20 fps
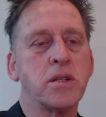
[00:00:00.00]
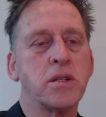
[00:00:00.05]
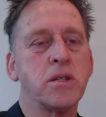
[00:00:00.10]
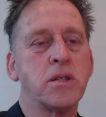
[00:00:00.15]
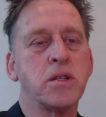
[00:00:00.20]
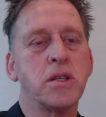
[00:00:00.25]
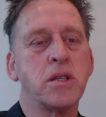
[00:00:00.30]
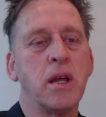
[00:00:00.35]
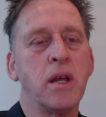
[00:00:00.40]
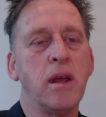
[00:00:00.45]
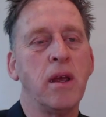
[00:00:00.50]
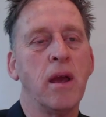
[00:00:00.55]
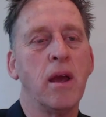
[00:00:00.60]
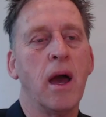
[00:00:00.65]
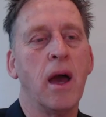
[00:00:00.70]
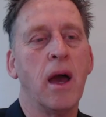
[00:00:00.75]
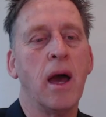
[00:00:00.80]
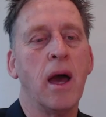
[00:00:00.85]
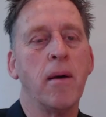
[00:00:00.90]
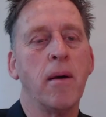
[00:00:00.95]

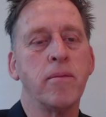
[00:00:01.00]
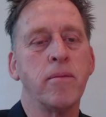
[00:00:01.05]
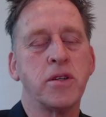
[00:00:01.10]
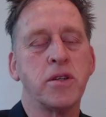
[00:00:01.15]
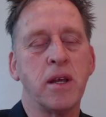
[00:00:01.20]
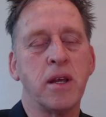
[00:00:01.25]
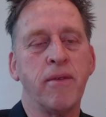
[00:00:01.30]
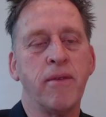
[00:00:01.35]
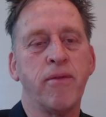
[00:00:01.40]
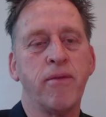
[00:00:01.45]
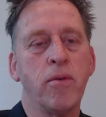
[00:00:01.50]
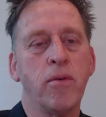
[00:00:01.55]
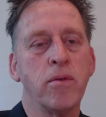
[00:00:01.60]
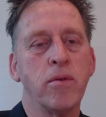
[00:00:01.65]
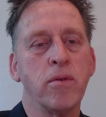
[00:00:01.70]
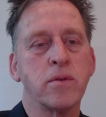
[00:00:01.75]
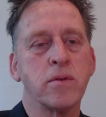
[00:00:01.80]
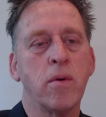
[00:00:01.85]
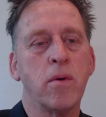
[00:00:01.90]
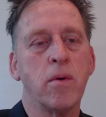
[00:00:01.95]
G4
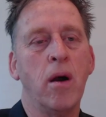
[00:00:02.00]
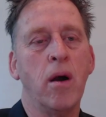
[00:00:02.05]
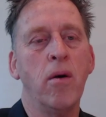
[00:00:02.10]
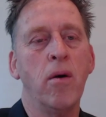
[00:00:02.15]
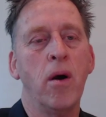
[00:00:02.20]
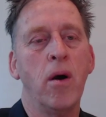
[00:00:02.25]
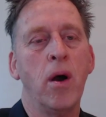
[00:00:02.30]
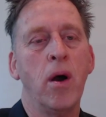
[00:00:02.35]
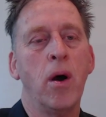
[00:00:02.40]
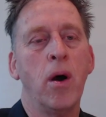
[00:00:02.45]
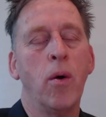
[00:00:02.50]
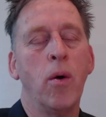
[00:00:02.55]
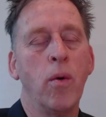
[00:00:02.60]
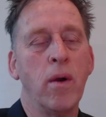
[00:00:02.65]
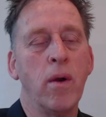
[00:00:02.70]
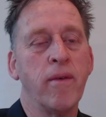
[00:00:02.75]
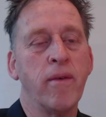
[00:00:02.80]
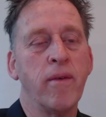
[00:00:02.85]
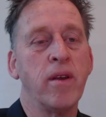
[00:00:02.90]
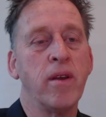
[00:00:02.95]
as well, or
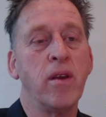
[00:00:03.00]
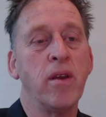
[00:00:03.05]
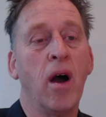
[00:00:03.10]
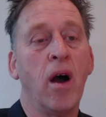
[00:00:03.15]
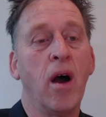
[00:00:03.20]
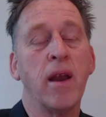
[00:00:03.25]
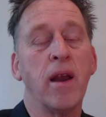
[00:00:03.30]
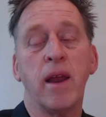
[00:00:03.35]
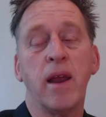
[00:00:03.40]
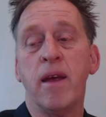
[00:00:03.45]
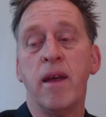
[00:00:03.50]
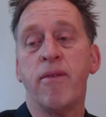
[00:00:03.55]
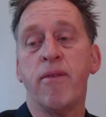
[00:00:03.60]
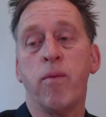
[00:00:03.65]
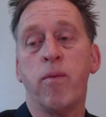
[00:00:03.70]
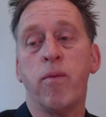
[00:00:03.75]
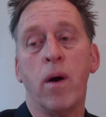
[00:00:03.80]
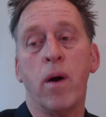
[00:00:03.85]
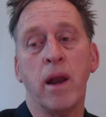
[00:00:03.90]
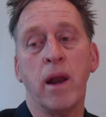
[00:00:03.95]
even Knight
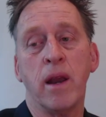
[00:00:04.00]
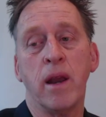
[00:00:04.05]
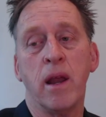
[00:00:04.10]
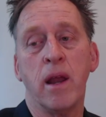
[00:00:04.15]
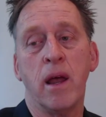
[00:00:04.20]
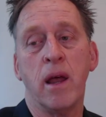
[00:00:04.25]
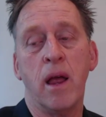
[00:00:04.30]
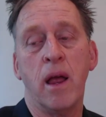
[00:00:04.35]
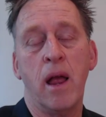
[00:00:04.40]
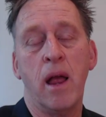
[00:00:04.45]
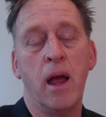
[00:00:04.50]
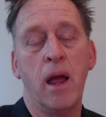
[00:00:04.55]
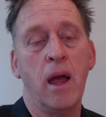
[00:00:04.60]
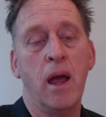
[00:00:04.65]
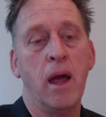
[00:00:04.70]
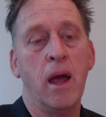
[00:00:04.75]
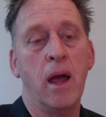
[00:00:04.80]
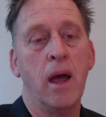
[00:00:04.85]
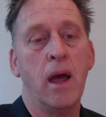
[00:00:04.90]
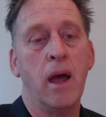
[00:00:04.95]
F1,
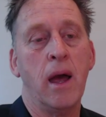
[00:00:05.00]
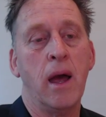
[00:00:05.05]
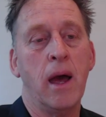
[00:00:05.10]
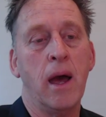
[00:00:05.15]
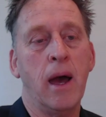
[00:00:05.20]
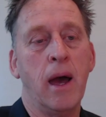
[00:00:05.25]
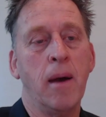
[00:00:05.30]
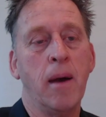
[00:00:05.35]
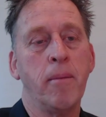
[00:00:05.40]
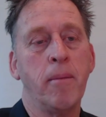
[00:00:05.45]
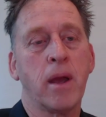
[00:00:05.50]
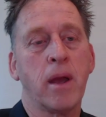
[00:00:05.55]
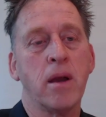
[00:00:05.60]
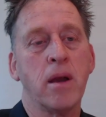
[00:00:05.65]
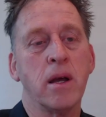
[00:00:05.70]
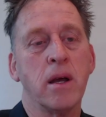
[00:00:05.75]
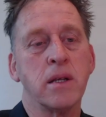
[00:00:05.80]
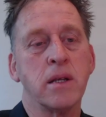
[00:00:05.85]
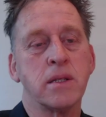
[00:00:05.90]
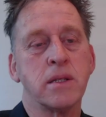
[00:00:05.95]

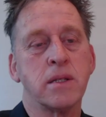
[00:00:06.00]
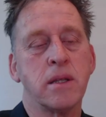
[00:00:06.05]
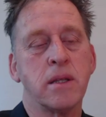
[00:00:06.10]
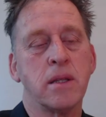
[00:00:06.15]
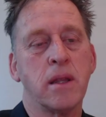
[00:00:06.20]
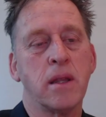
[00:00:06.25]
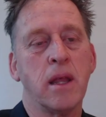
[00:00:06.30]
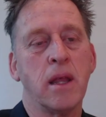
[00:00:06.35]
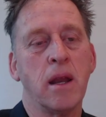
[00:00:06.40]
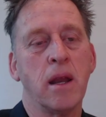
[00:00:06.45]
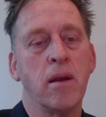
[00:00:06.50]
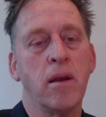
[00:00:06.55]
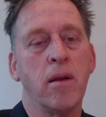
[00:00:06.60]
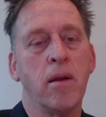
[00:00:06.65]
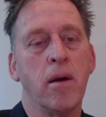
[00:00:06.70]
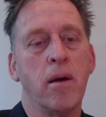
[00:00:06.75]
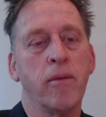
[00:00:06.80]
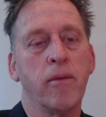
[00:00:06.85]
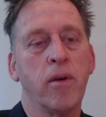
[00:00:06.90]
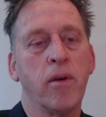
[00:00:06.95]
because then
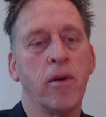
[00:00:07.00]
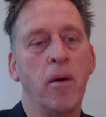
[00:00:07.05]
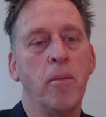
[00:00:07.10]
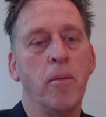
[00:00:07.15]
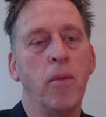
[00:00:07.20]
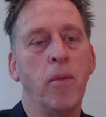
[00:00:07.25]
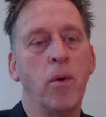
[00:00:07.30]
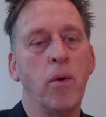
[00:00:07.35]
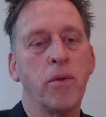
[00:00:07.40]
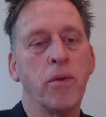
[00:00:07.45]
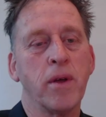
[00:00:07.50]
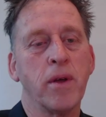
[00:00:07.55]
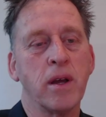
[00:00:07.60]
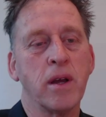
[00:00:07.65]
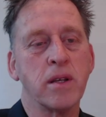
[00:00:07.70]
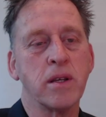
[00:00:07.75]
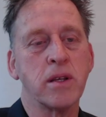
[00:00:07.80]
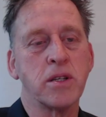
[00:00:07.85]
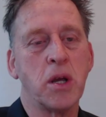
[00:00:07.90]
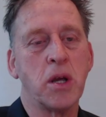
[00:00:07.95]
I've got more
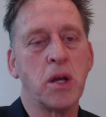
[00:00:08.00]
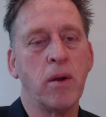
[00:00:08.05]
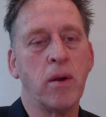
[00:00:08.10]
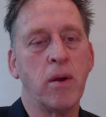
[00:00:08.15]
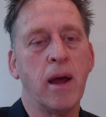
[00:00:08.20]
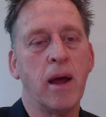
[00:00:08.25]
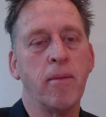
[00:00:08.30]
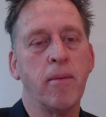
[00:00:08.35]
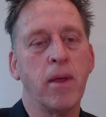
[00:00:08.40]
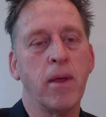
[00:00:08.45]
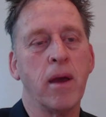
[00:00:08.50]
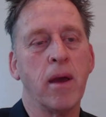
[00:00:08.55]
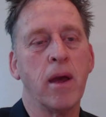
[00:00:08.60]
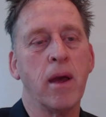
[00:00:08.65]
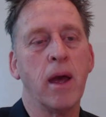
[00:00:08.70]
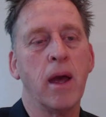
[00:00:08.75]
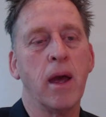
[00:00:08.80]
things showing up there.